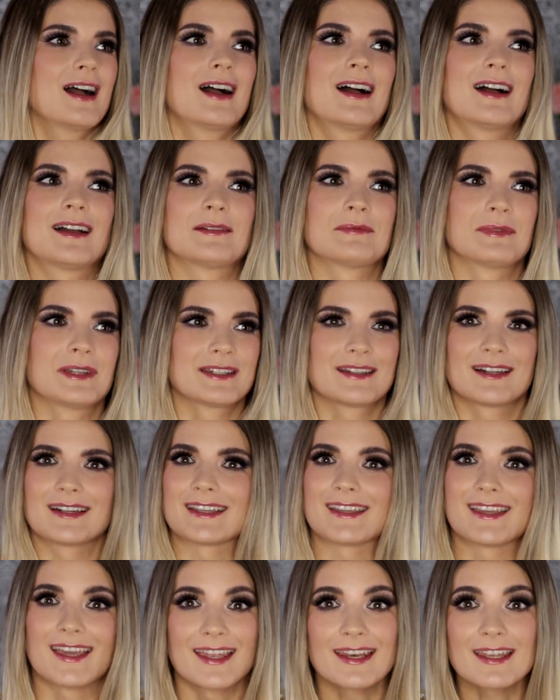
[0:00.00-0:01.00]
I mean, I
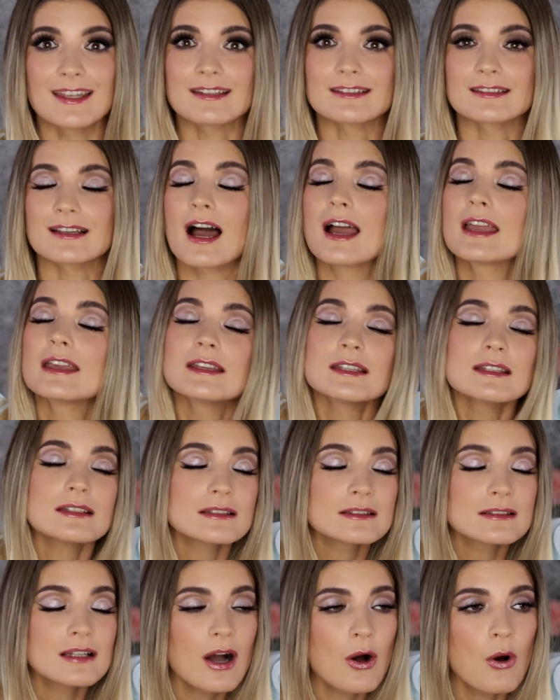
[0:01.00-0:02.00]
get it. I
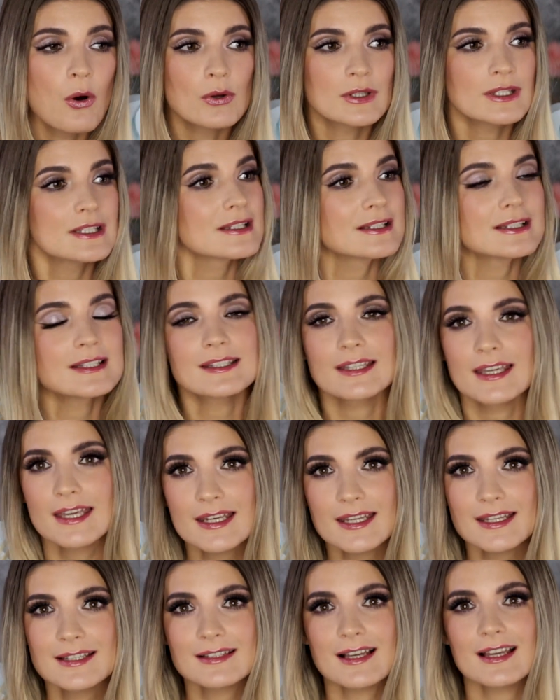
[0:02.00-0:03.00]
honestly
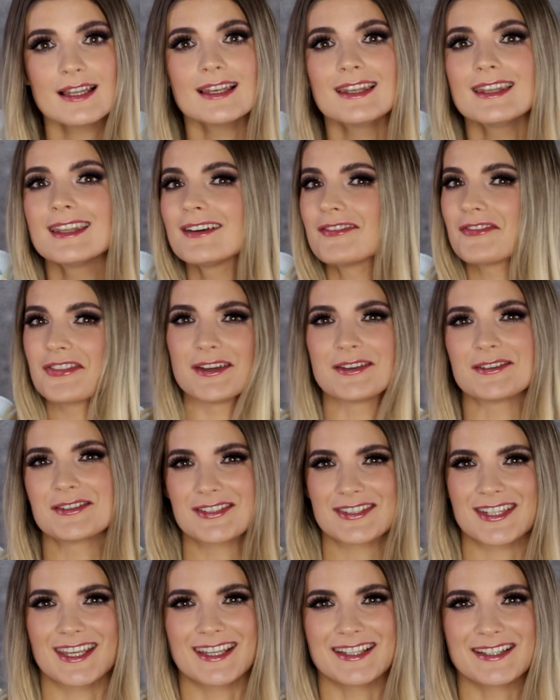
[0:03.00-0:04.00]
get it. I love those
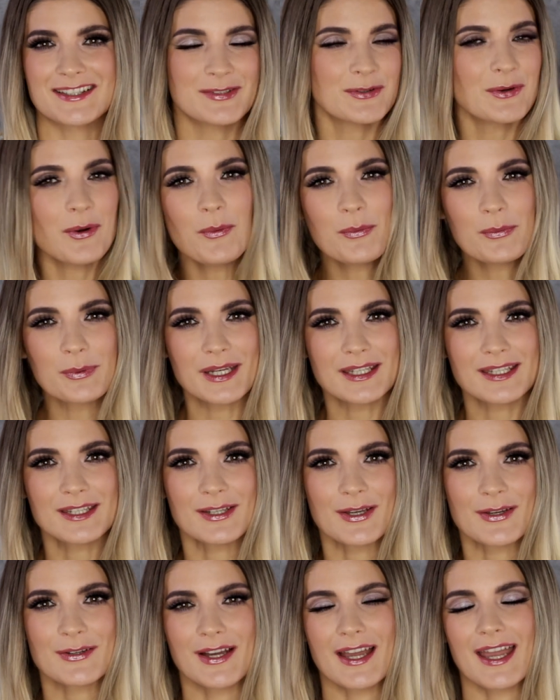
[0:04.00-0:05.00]
shades. You already
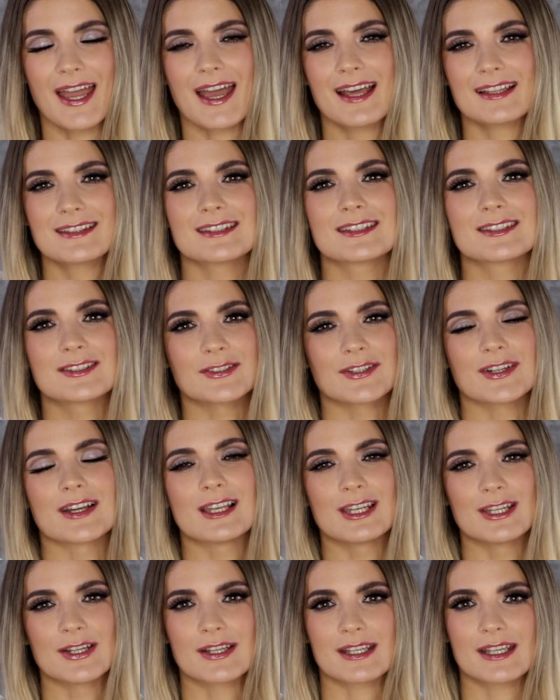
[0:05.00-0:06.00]
know I had to do a
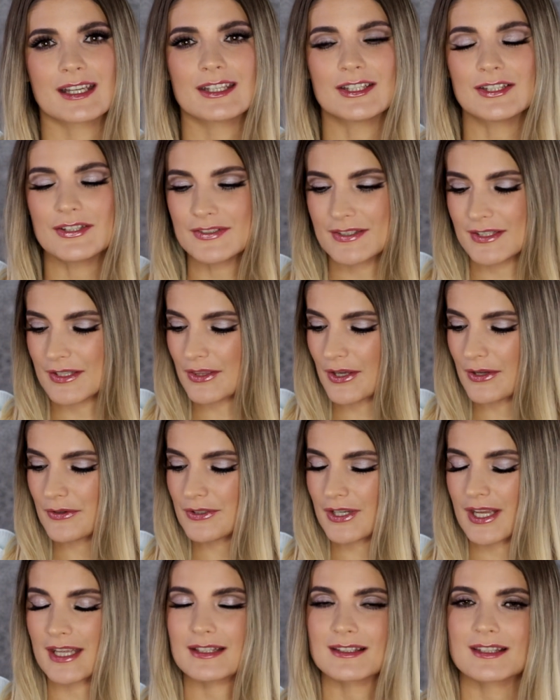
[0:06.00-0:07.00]
look using those
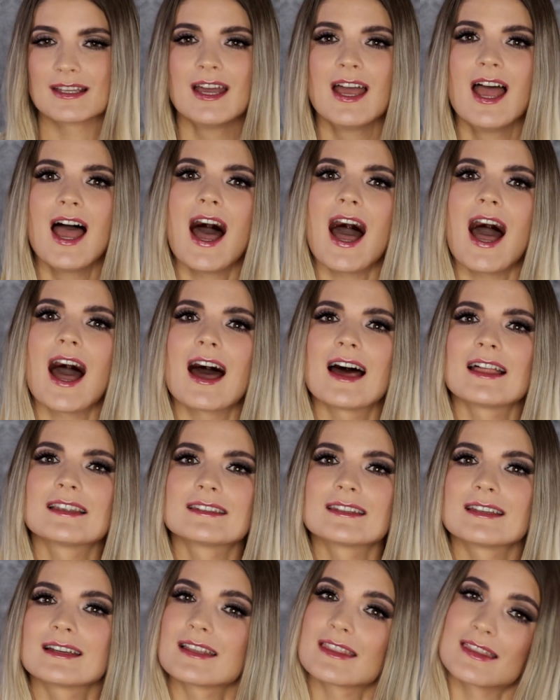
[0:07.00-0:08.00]
shades. And
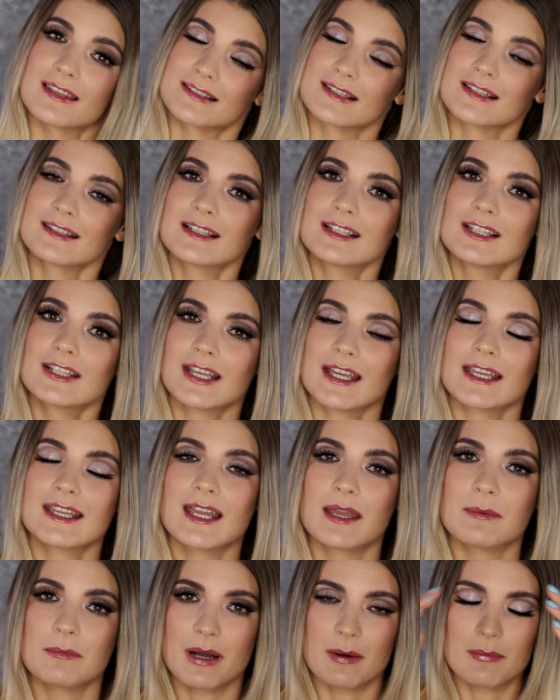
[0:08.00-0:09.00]
this is the look I
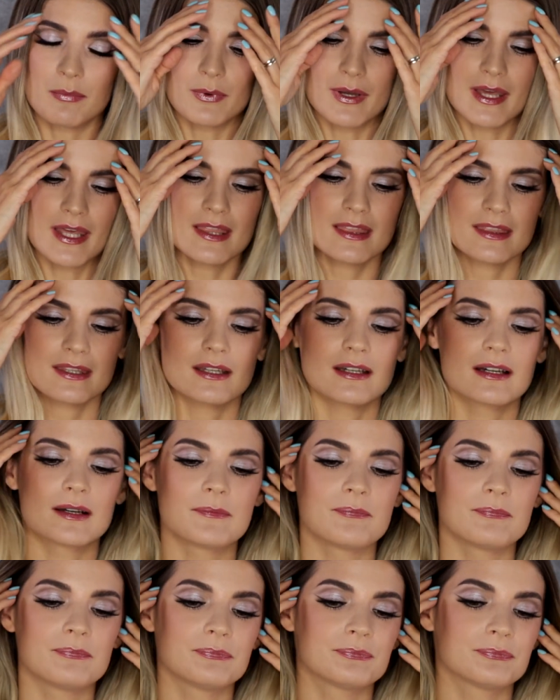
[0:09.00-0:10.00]
came up with.
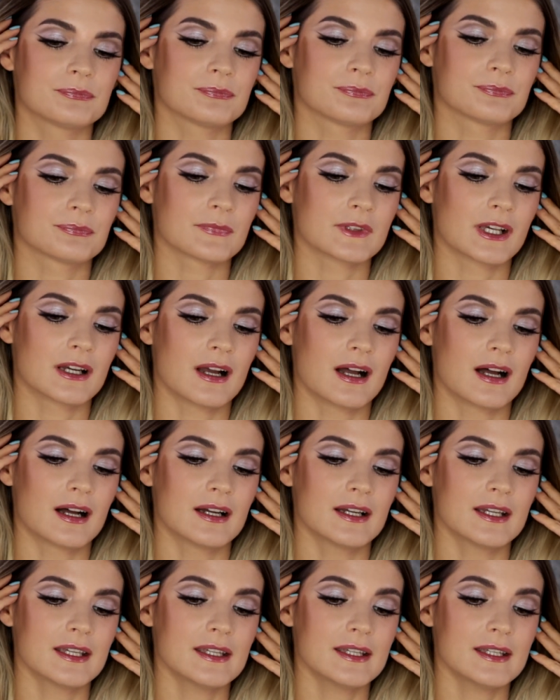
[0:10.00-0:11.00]

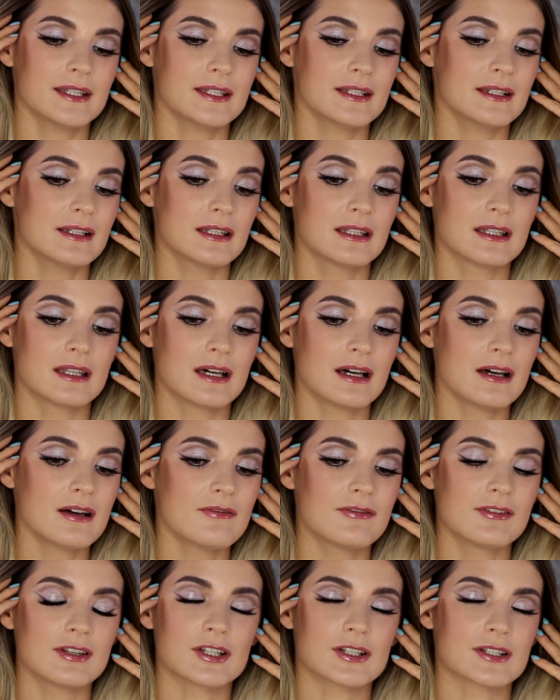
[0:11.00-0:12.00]
I
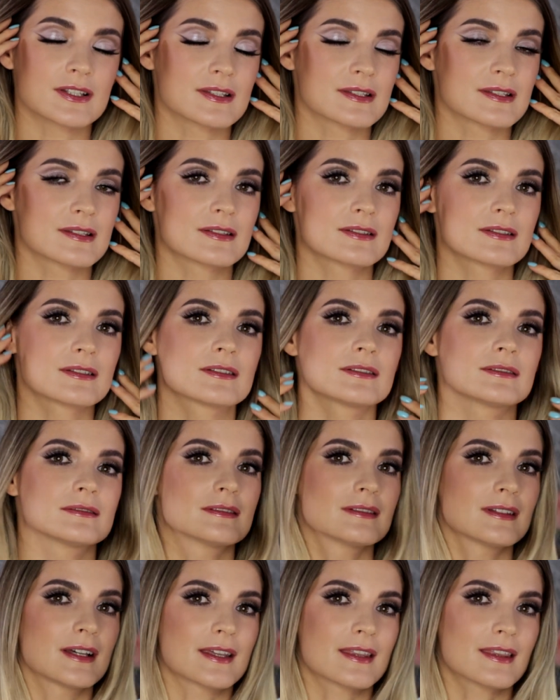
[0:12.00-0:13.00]
love looks
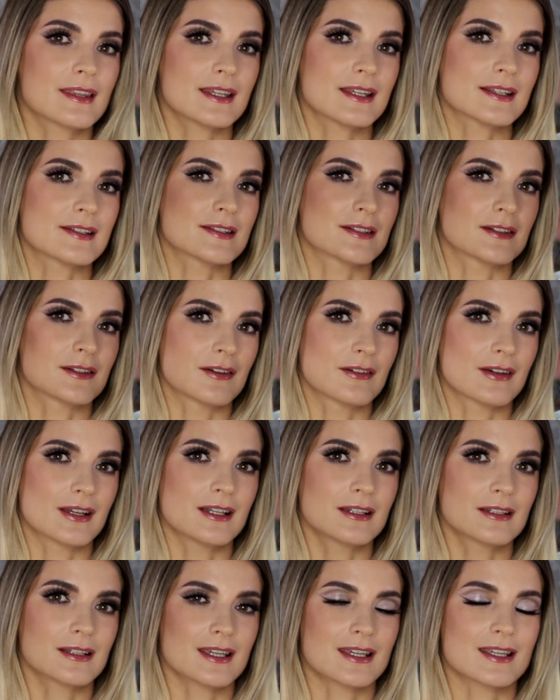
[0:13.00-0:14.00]
like this, you know,
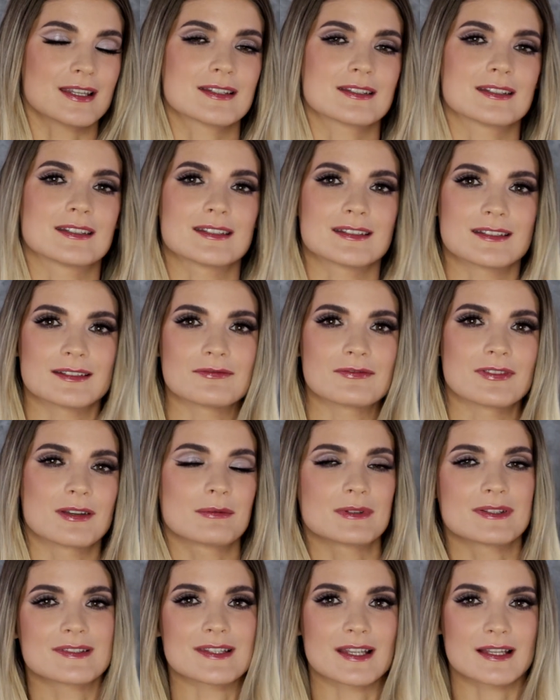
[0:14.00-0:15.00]
elevated and
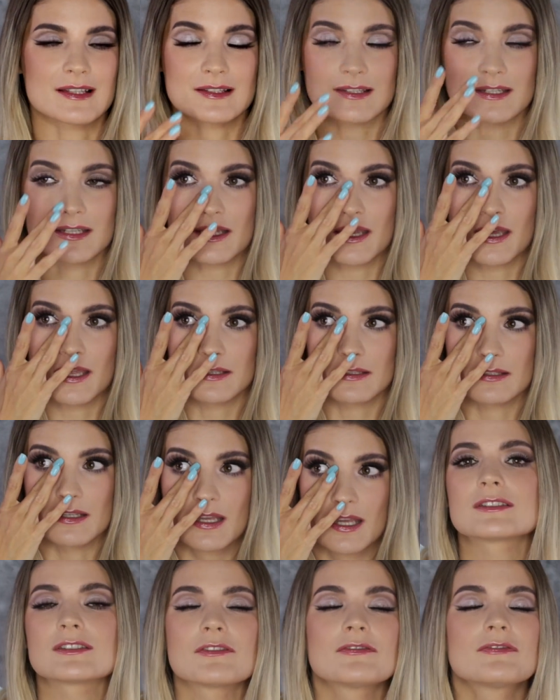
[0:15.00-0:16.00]
very sexy and
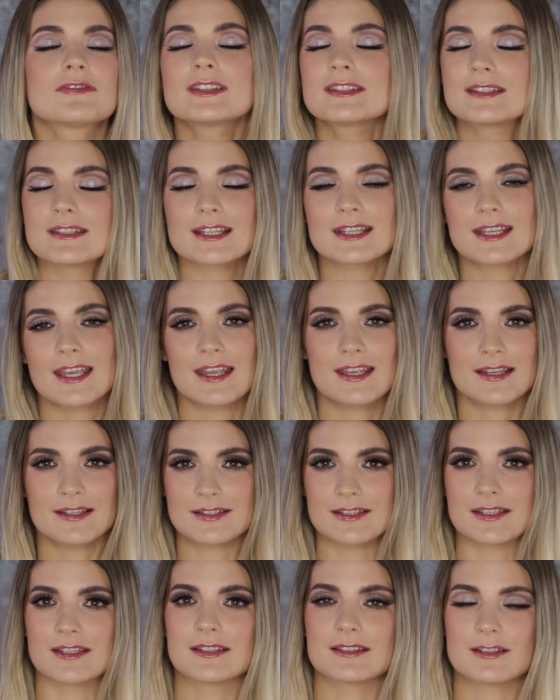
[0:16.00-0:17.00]

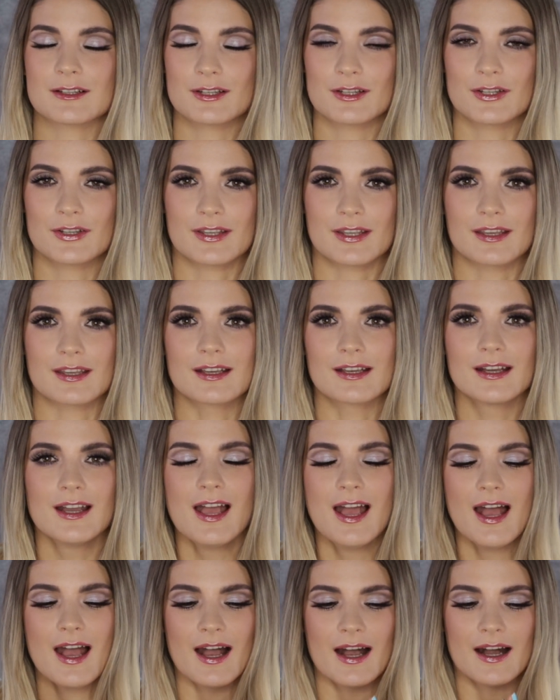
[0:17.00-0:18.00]
sophisticated looking.
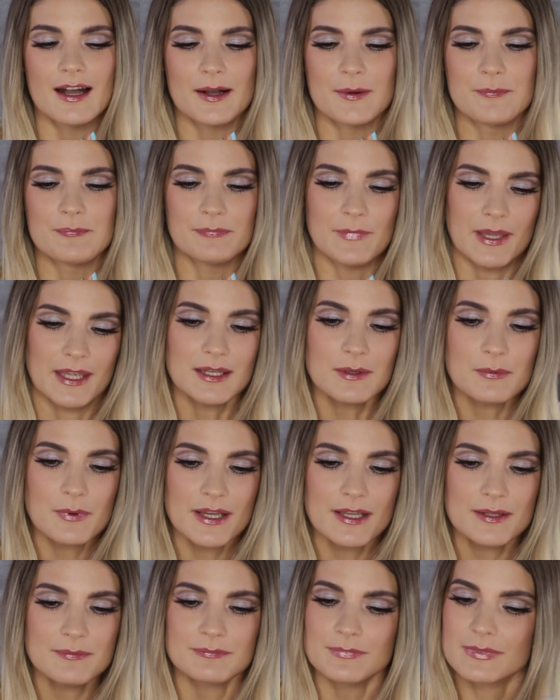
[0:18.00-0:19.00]

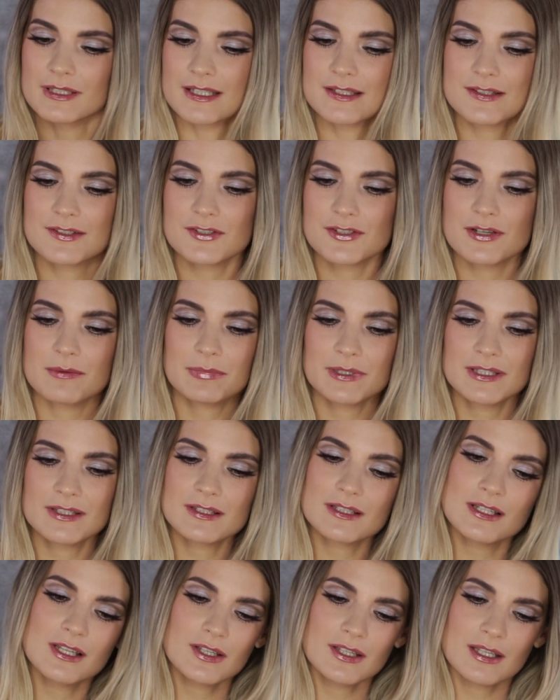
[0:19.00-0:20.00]
Anyway, let's jump into
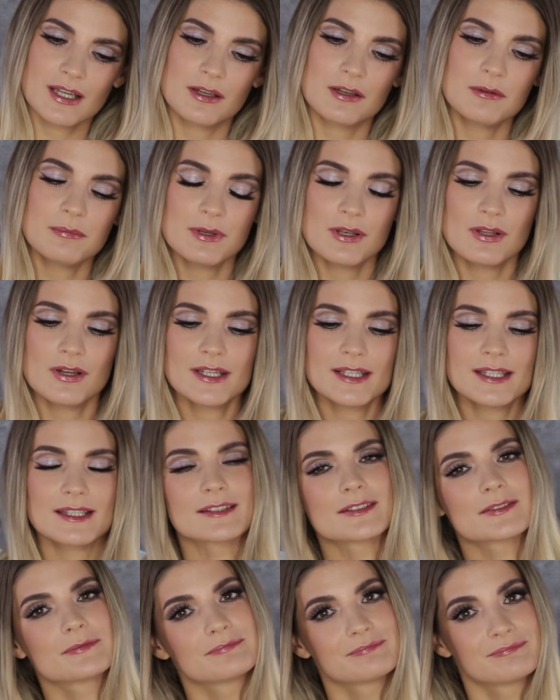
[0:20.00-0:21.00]
the look. I hope you like
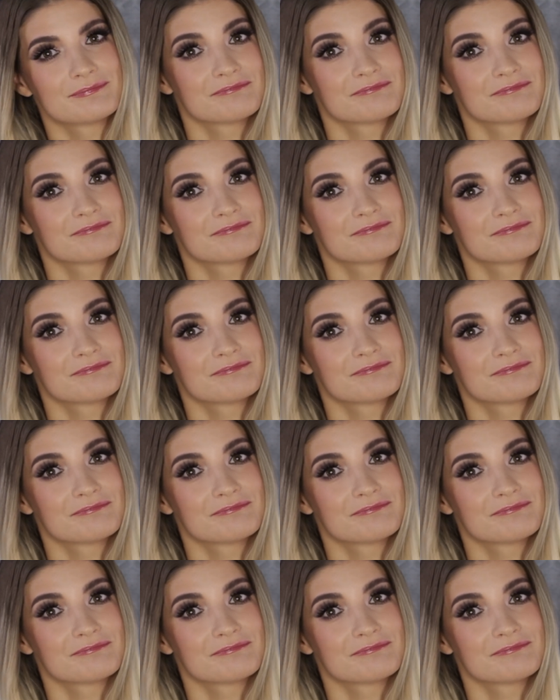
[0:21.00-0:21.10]
it.